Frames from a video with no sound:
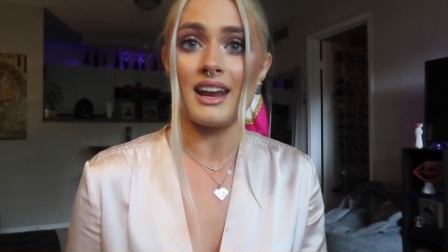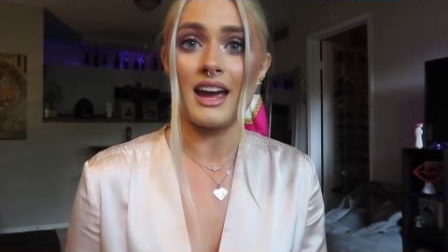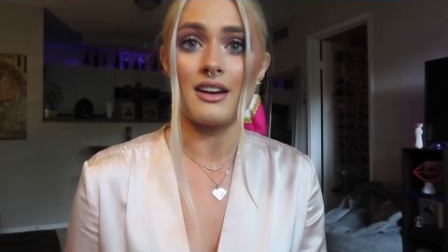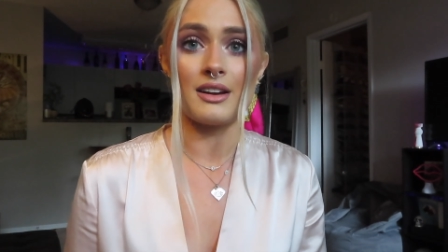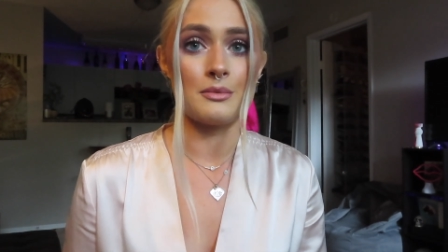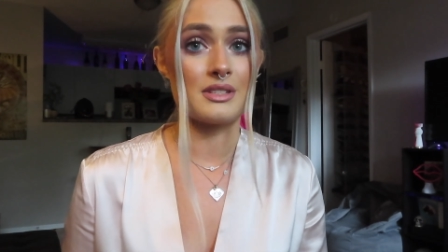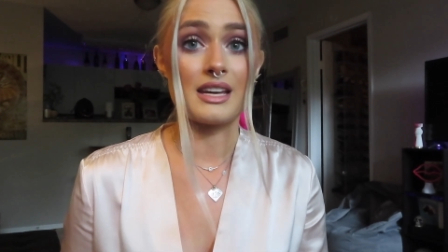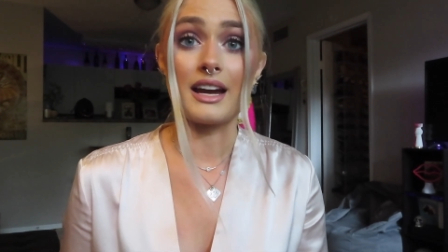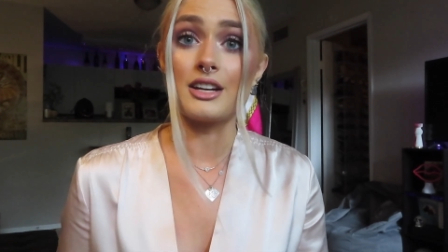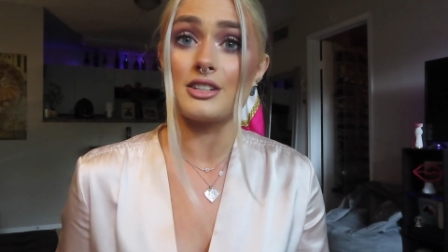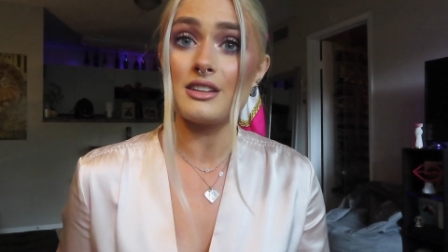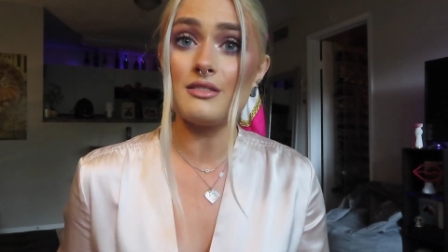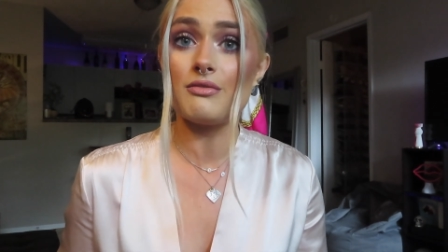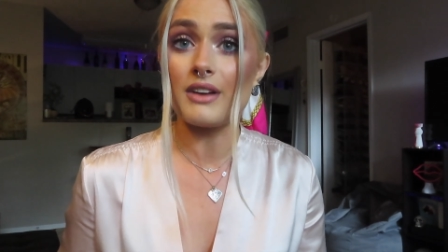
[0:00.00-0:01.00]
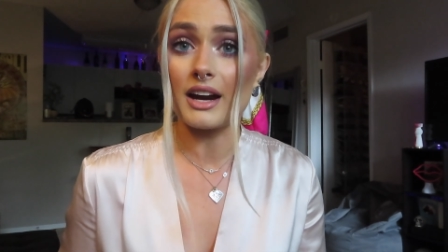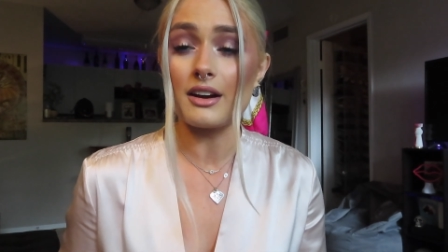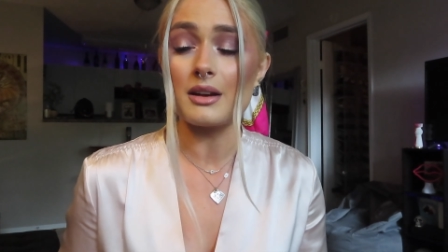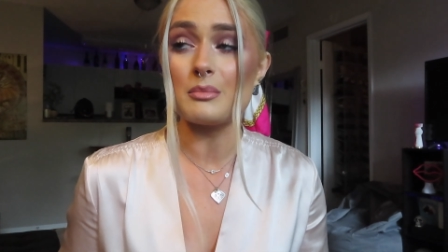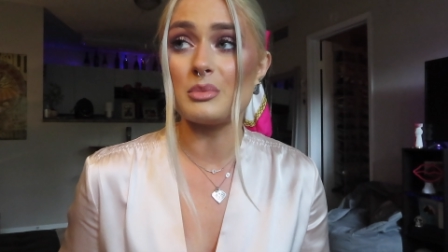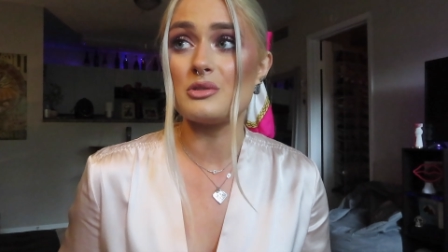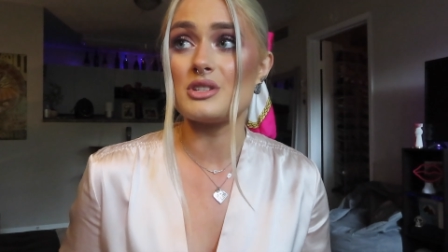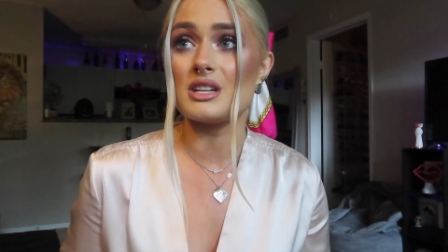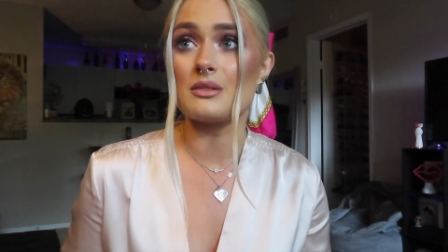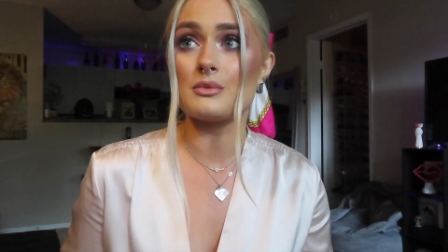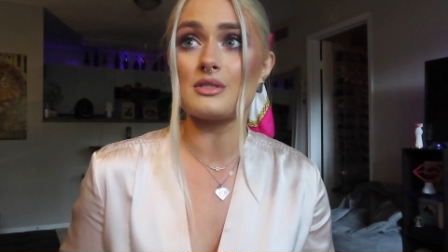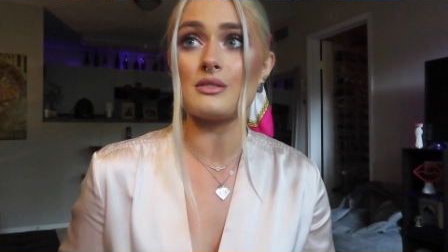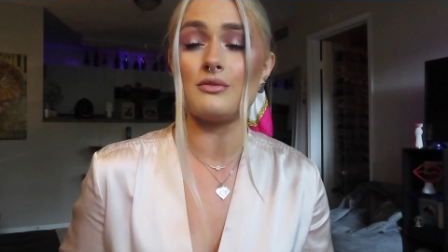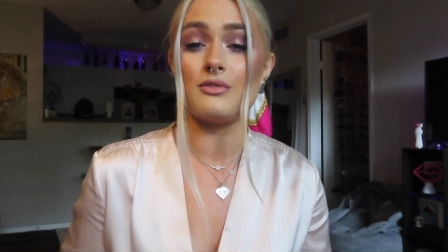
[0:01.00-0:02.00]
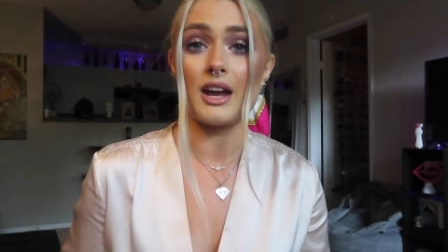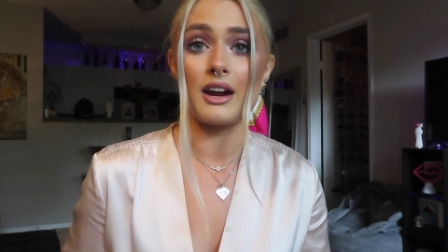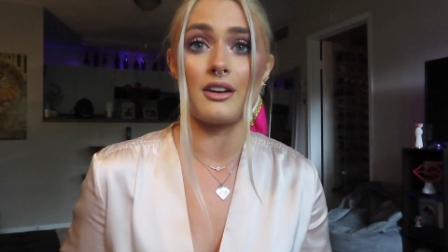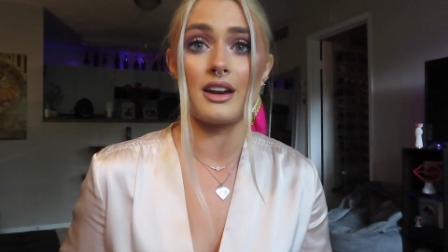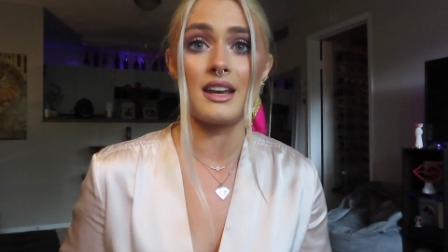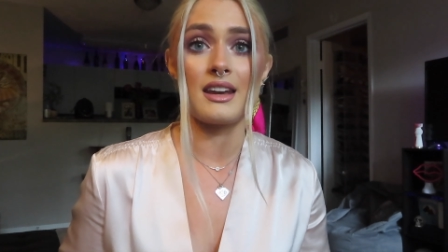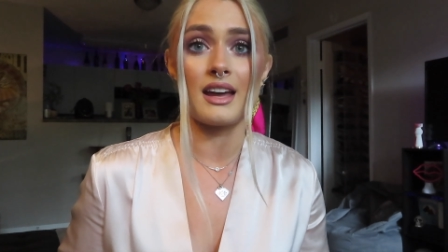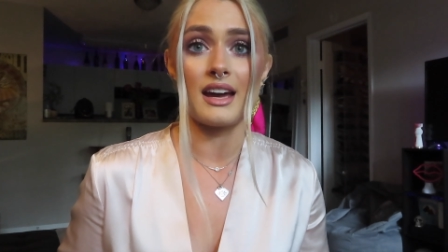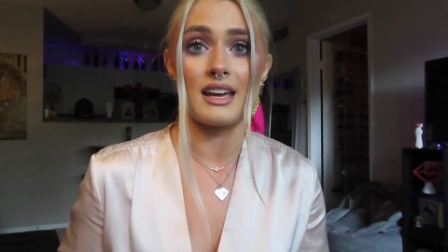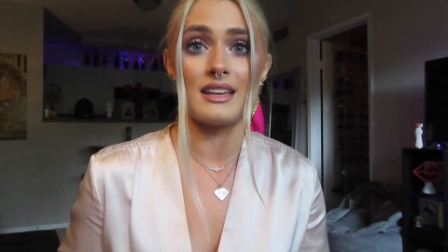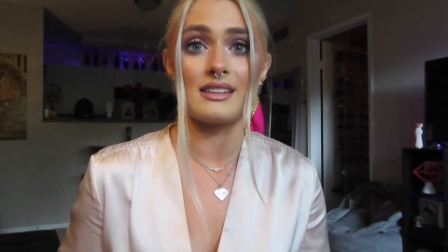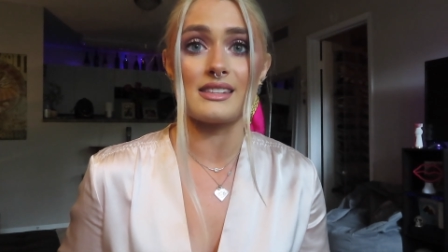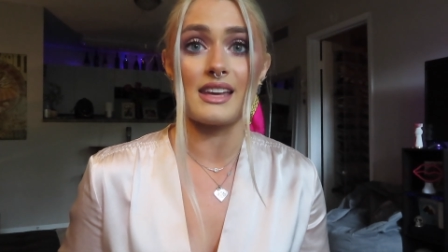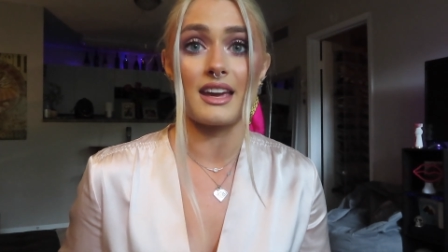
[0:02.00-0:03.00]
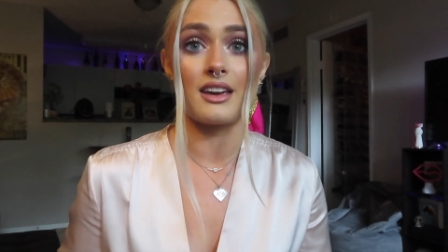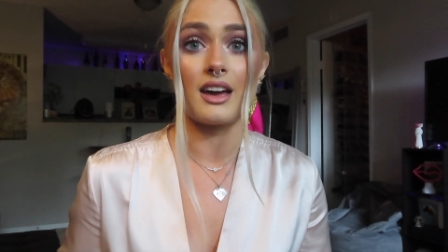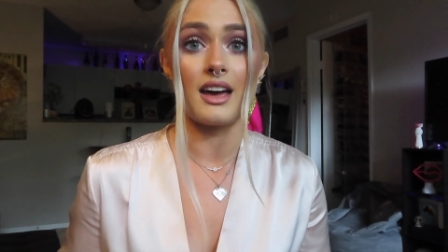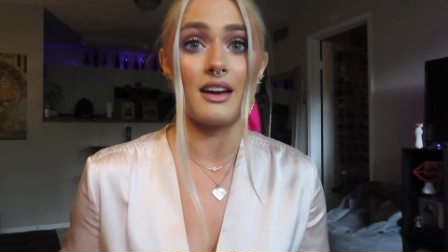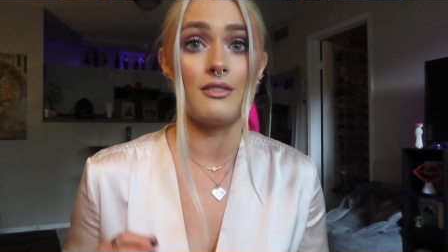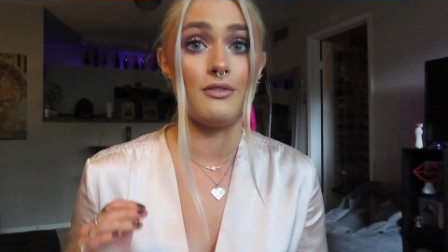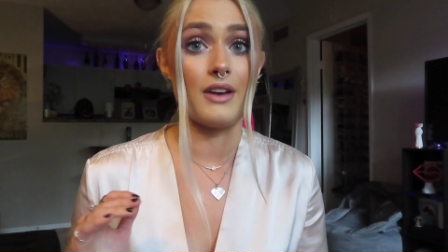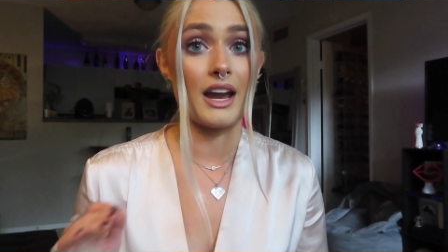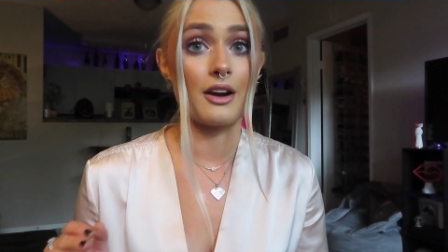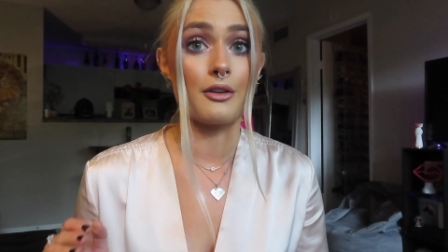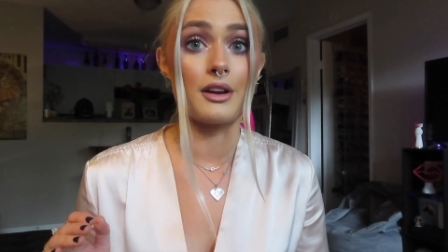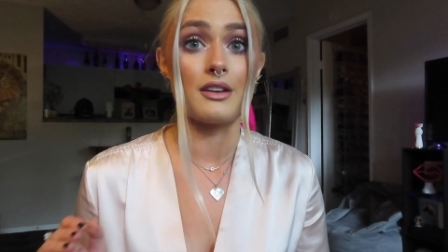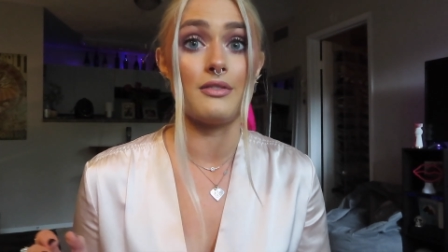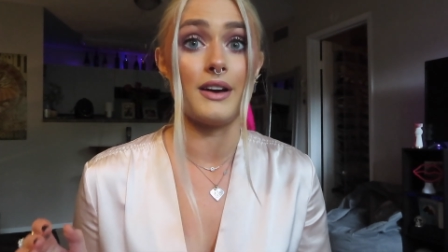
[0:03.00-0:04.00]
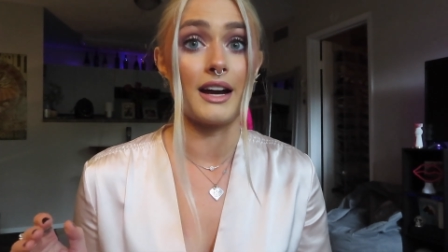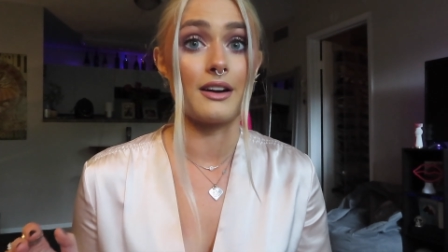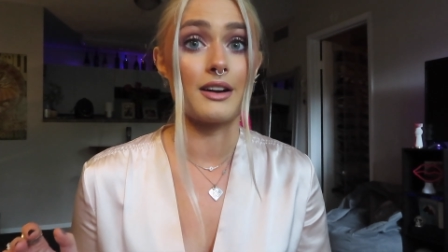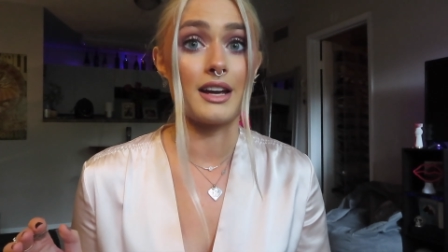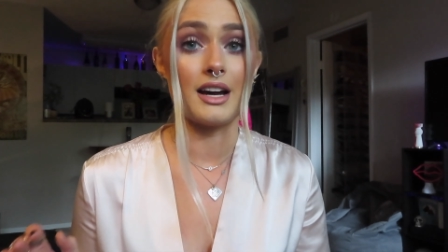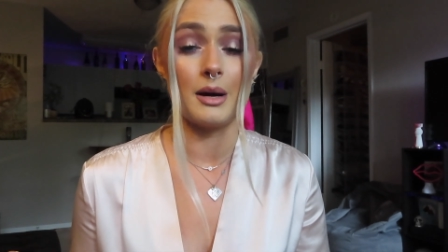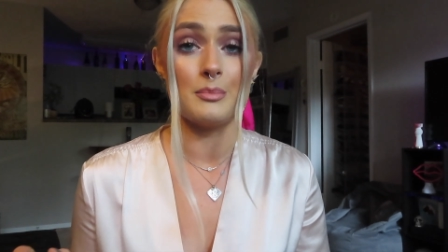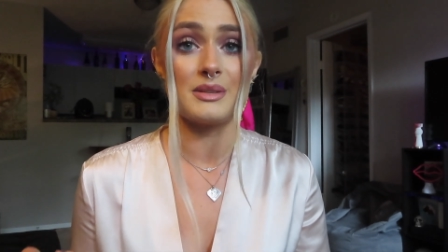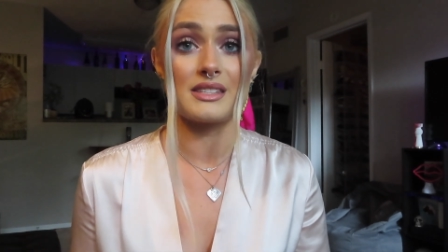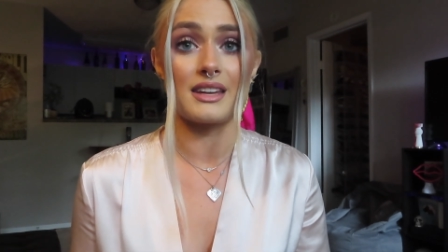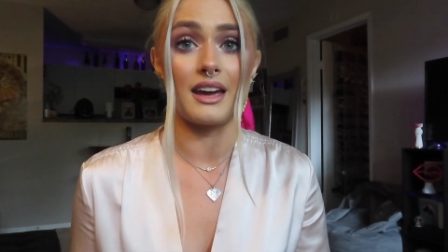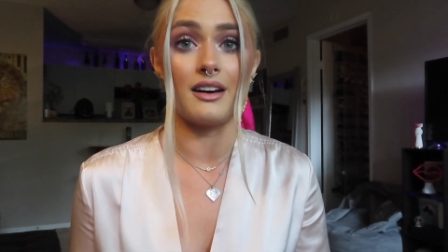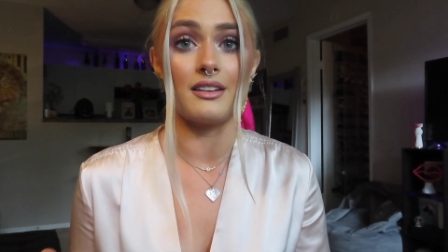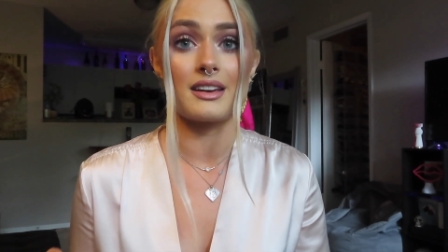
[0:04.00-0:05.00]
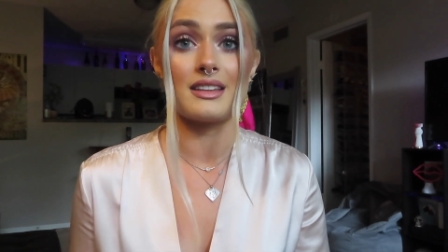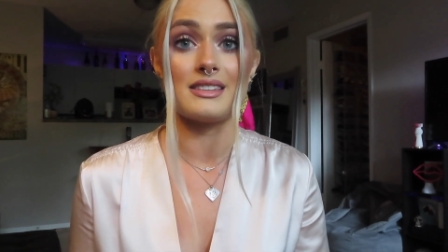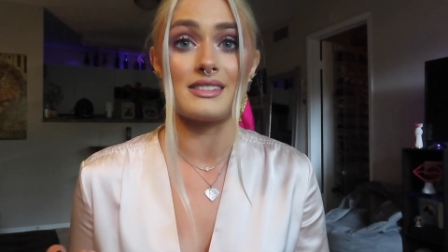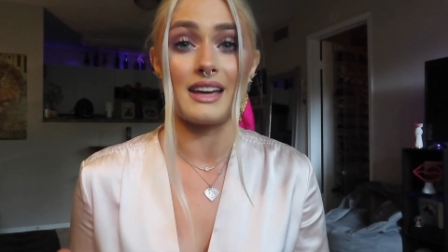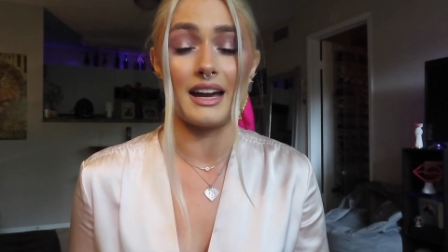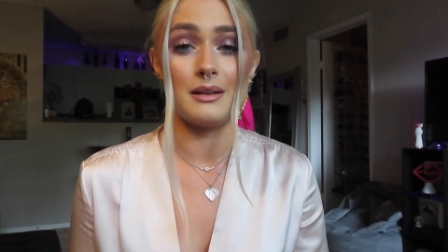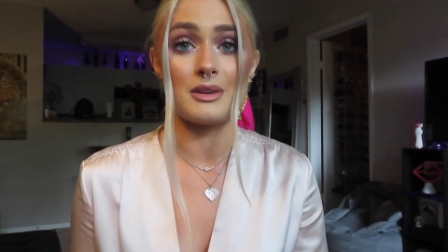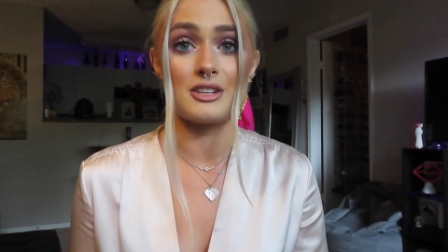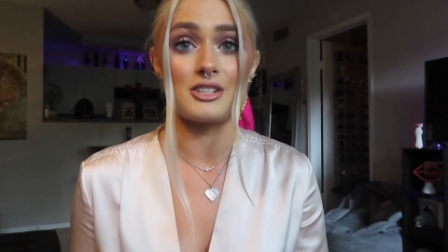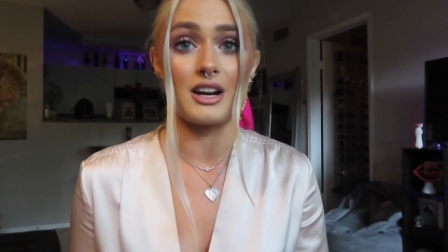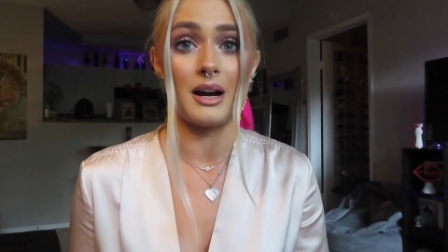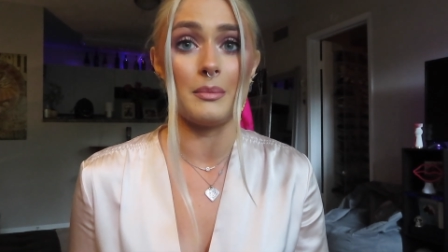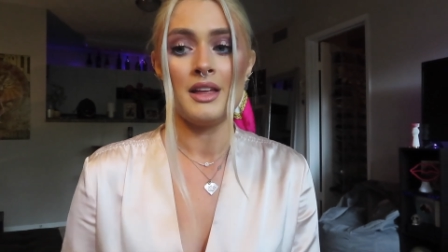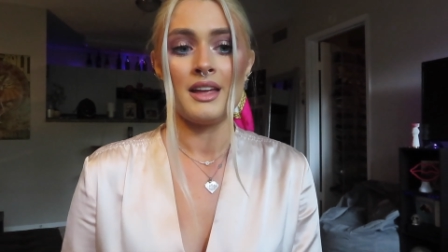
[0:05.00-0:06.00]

It was actually very bougie. It was a very nice, like very, very upscale consignment shop.